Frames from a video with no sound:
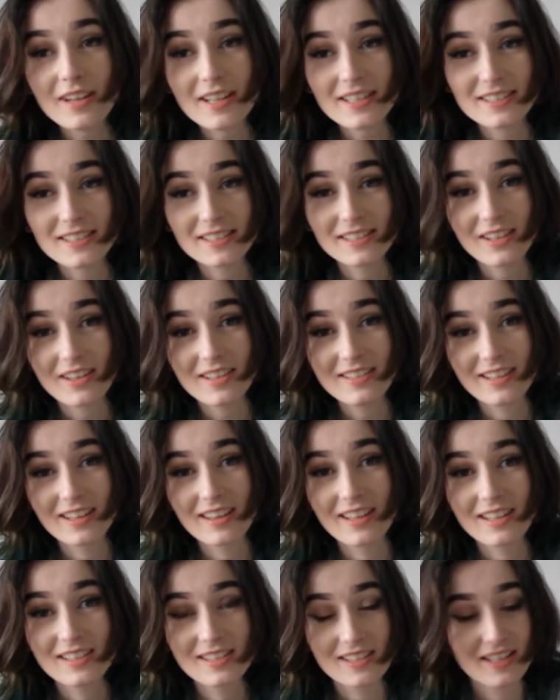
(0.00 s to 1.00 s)
less exciting
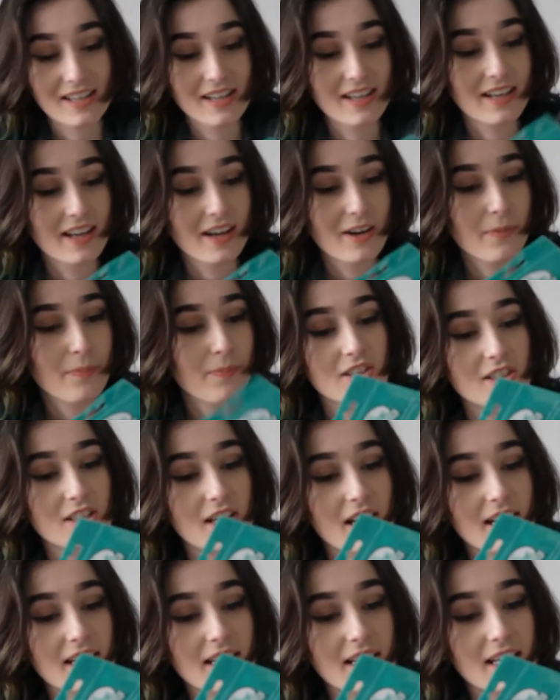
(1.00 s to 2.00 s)
things in here now.
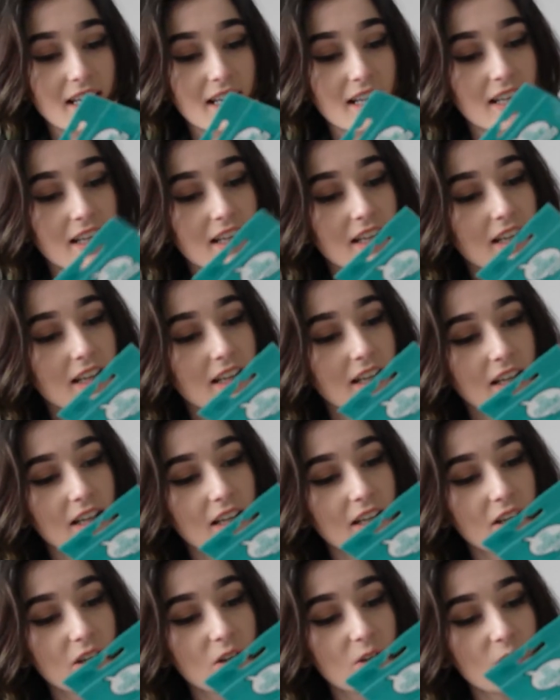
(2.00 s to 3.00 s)
Jelly
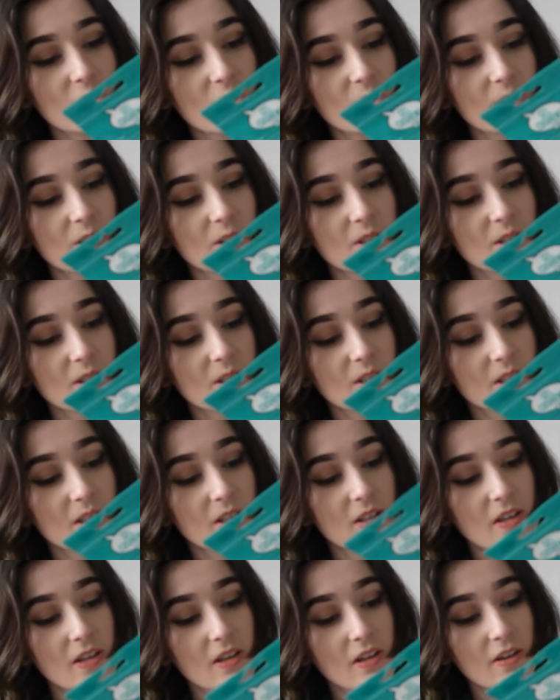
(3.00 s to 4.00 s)
cushions
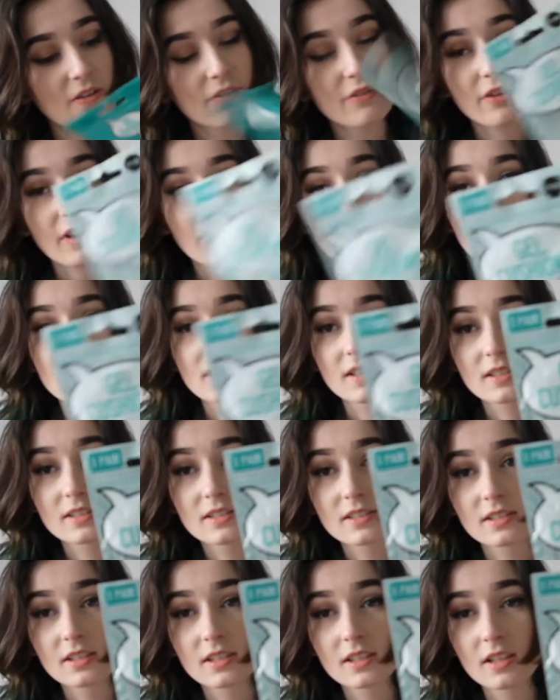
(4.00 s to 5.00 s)
for
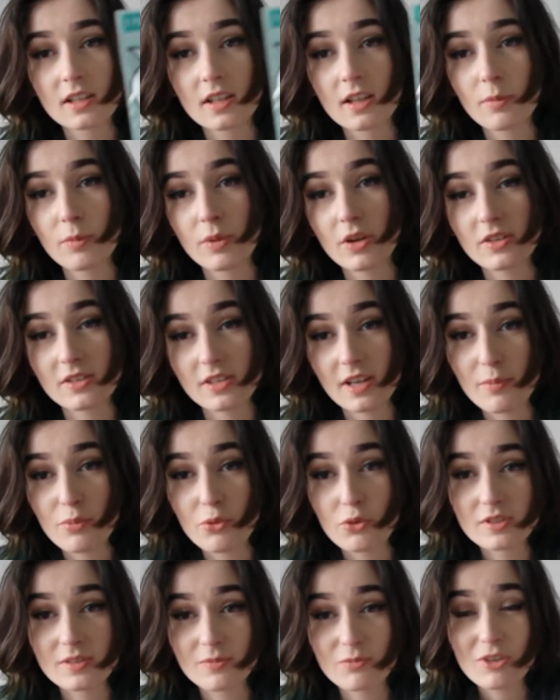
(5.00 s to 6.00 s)
heels. Because I
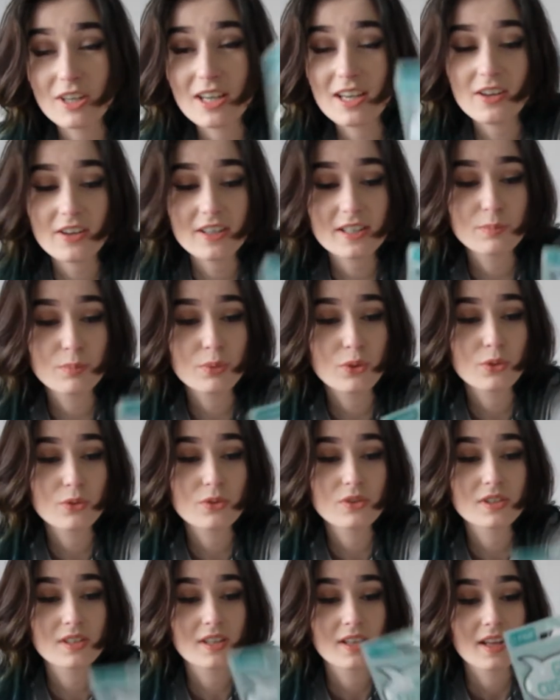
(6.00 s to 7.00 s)
bought some really nice
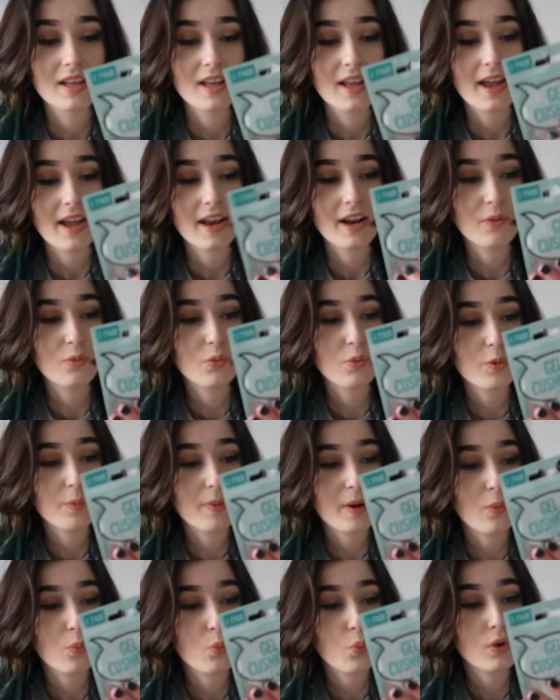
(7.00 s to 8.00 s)
boots and I wore them
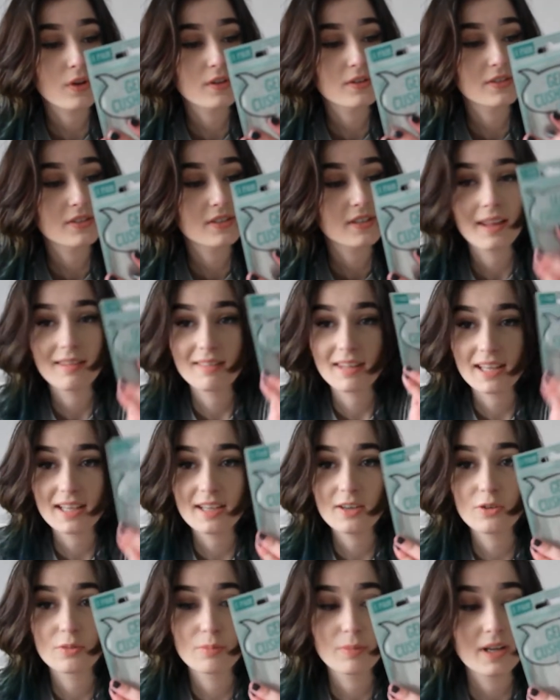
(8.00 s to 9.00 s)
out once and they
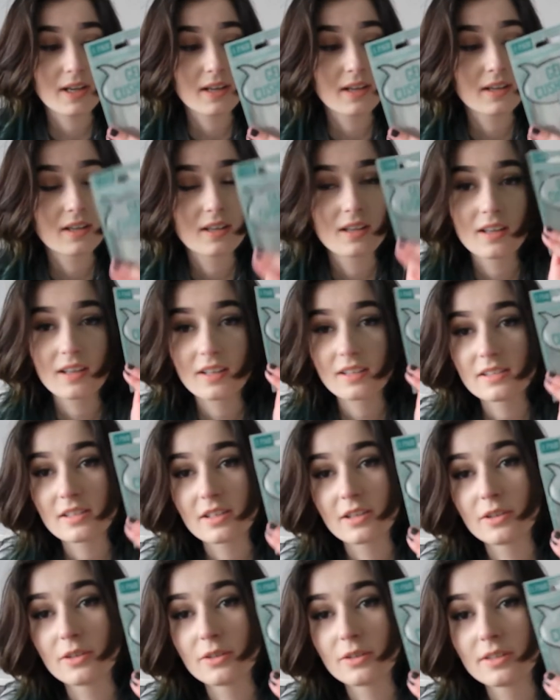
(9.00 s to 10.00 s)
killed me.
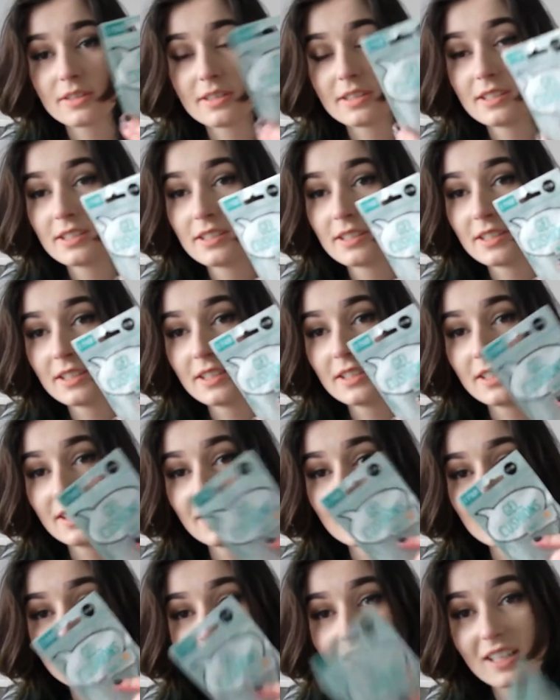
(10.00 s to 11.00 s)
So,
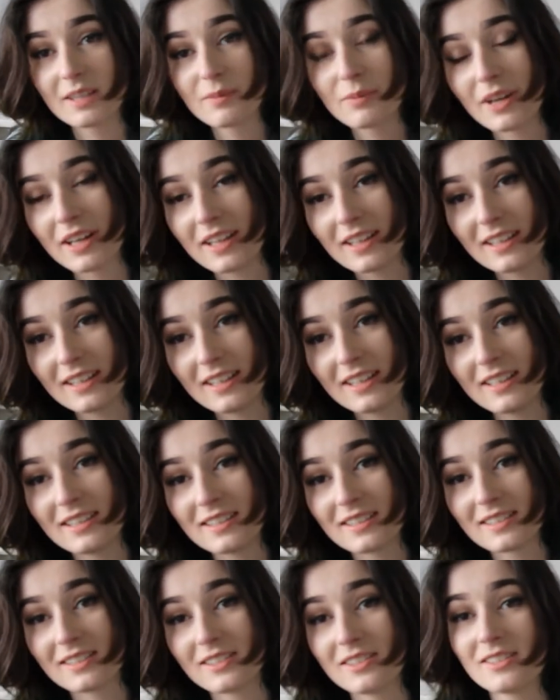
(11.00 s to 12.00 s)
gonna buy
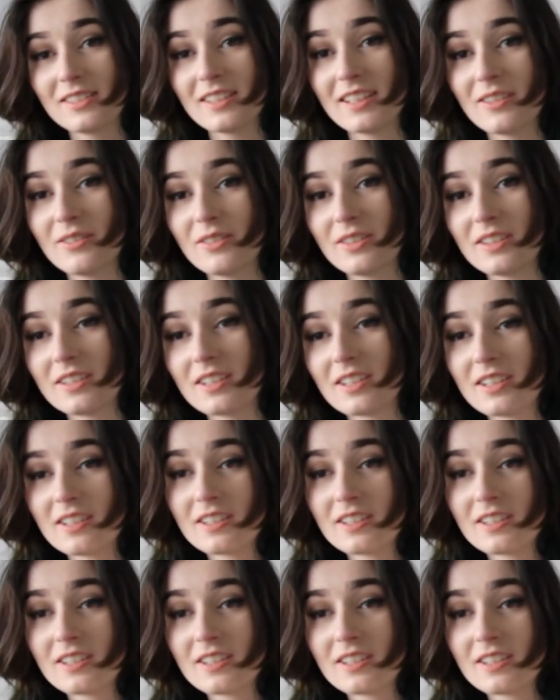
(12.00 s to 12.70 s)
these so they would